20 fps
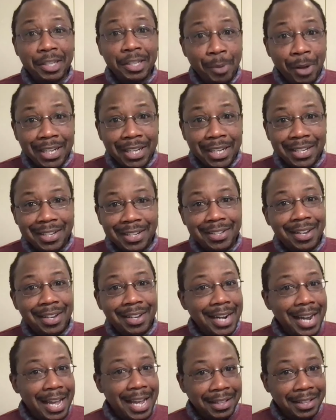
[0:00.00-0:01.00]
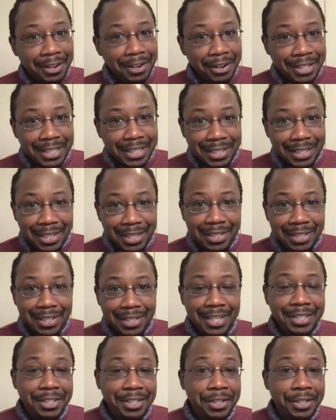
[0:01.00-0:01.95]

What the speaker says: small intestine and the large intestine.